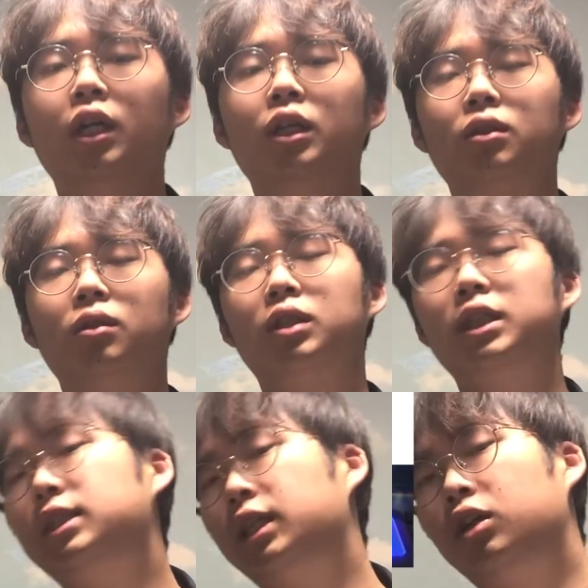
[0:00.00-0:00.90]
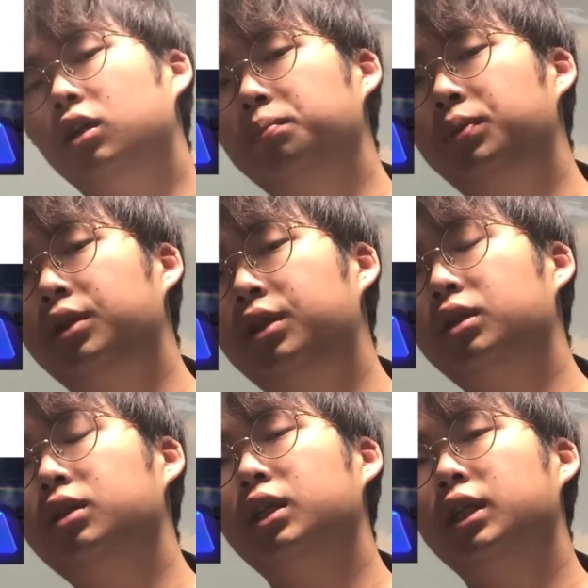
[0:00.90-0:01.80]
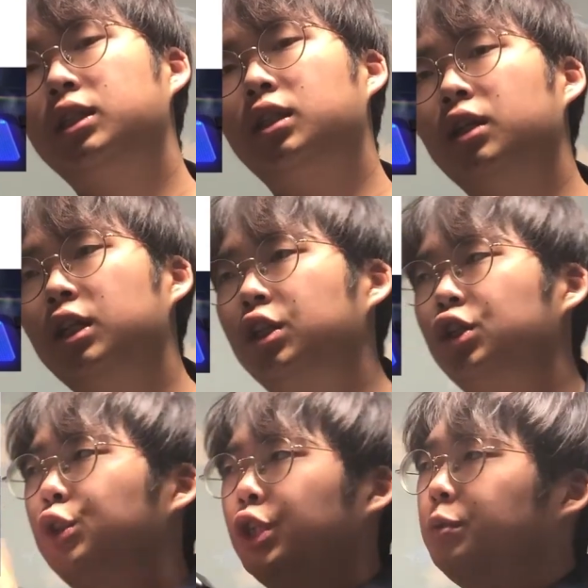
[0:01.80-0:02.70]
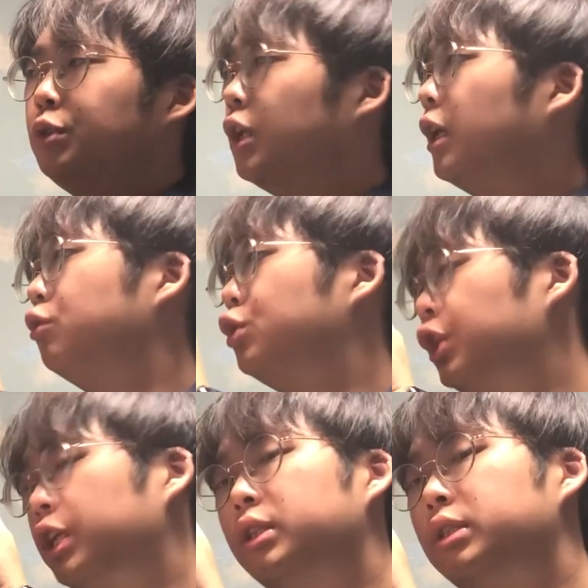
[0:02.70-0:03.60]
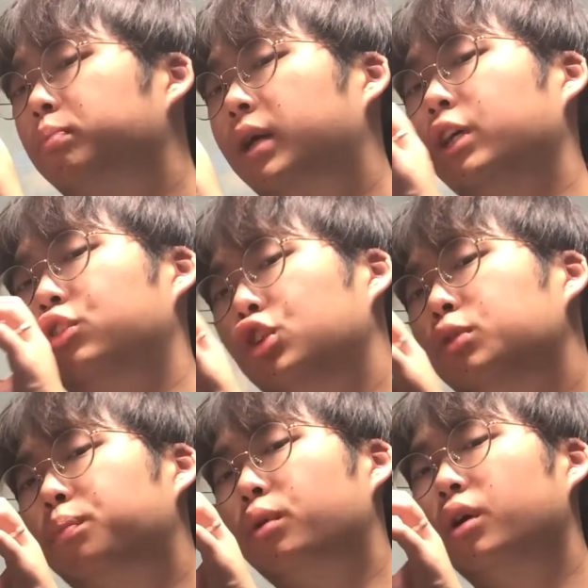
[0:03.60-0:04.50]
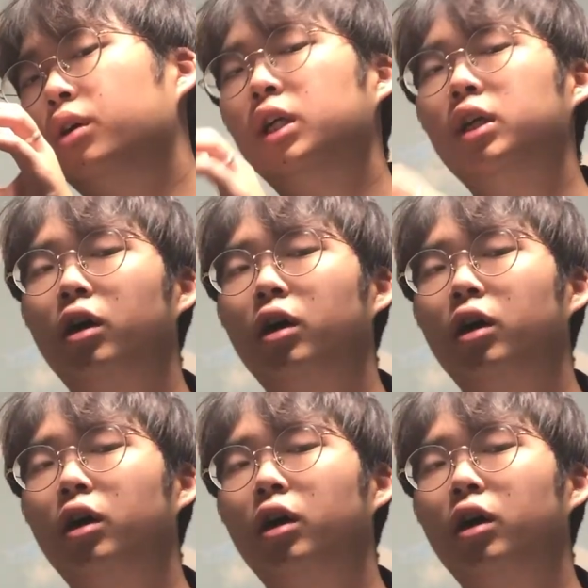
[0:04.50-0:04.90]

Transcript: So this tech computer is connecting chips and chips by Cooper.